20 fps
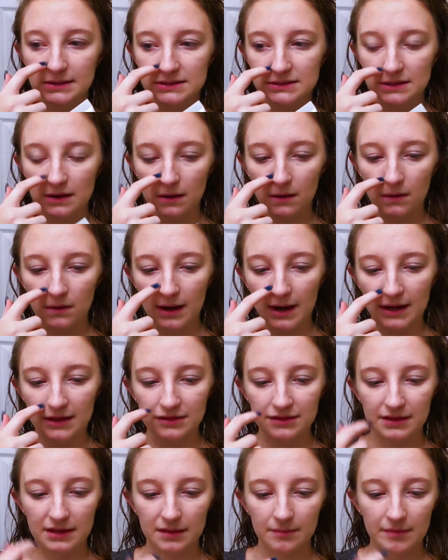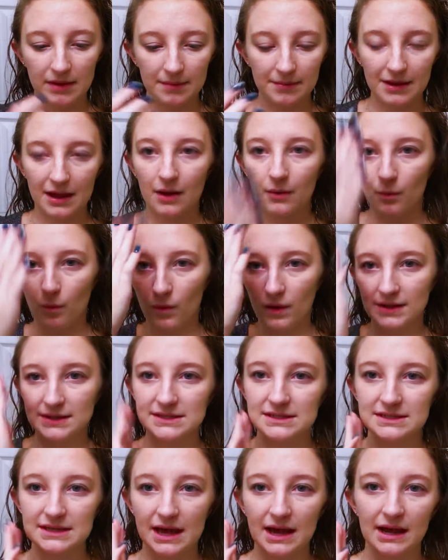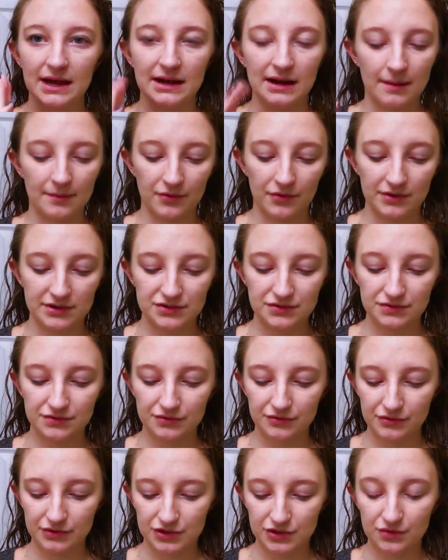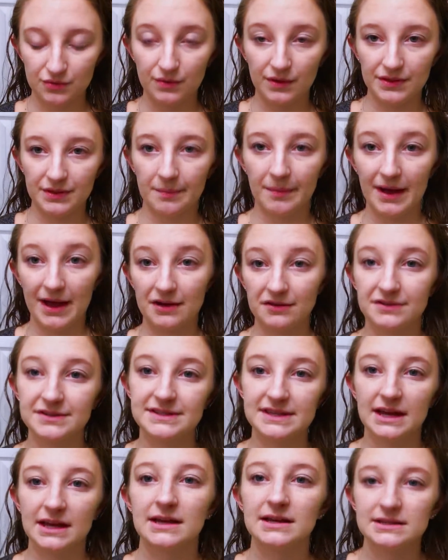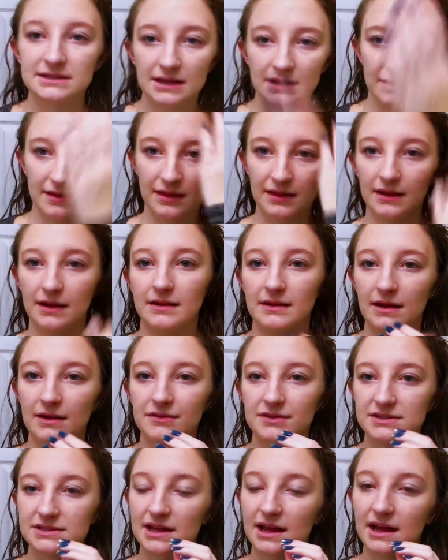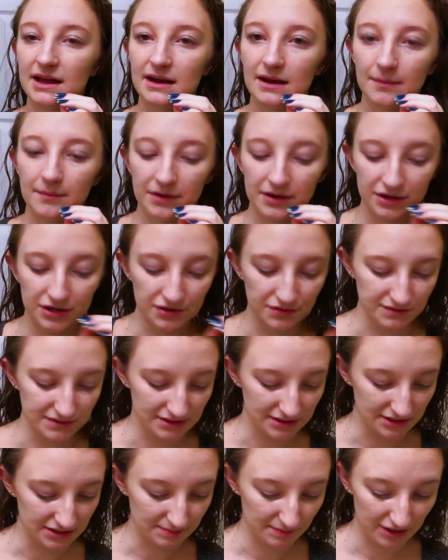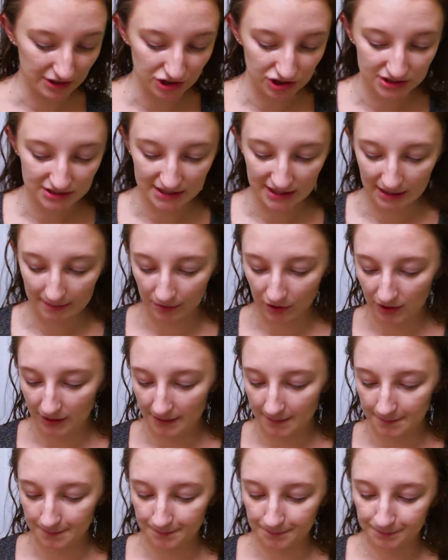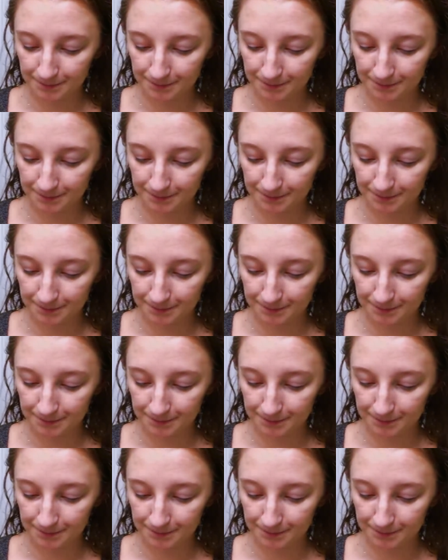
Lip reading: So I think maybe on one side I'm going to do what the bottle says, and then on the other side I'm going to use the sponges that I bought.